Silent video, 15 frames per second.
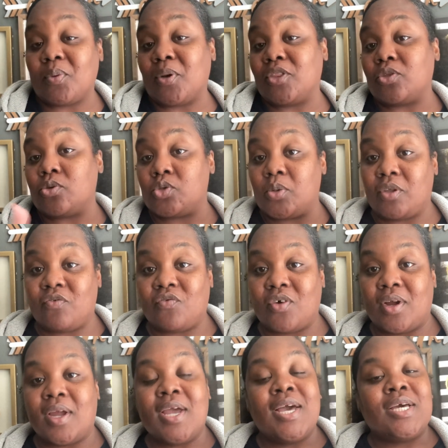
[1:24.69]
1 through
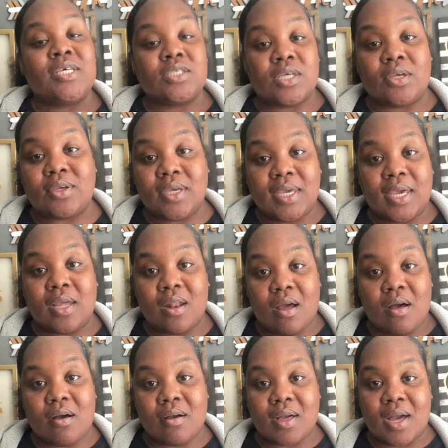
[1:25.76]
24, so you can get
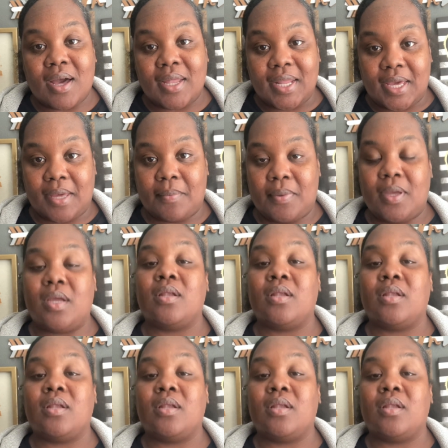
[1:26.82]
all caught up.